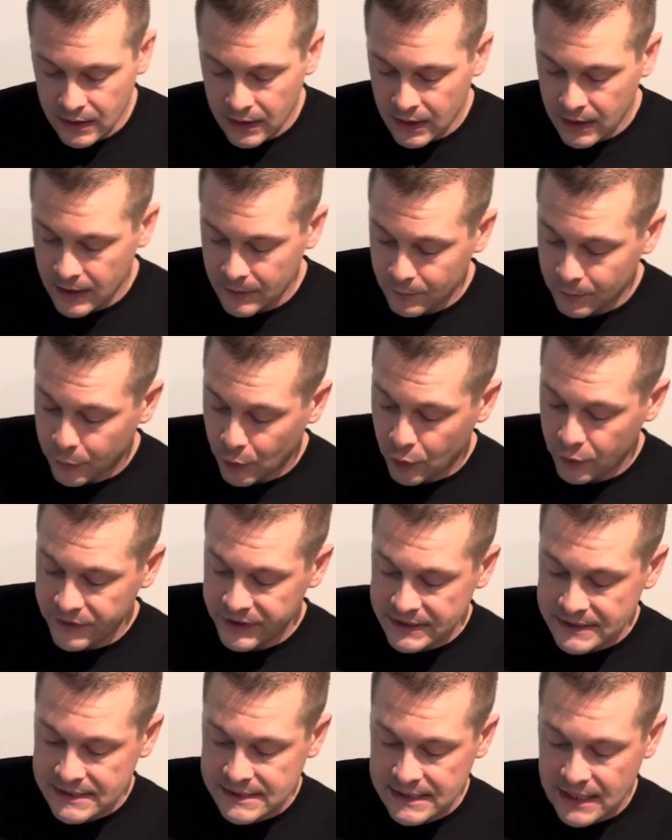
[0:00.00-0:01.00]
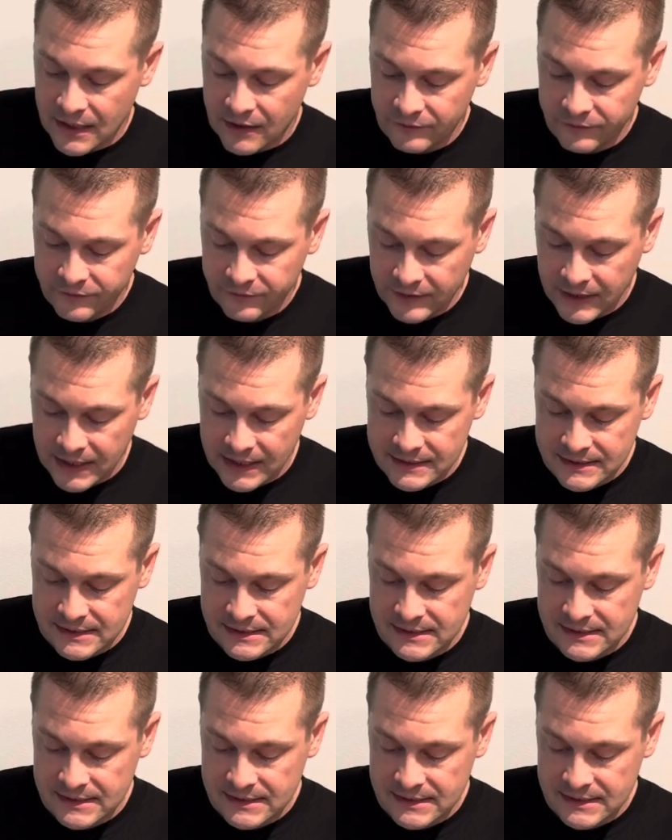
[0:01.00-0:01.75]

bolt itself has a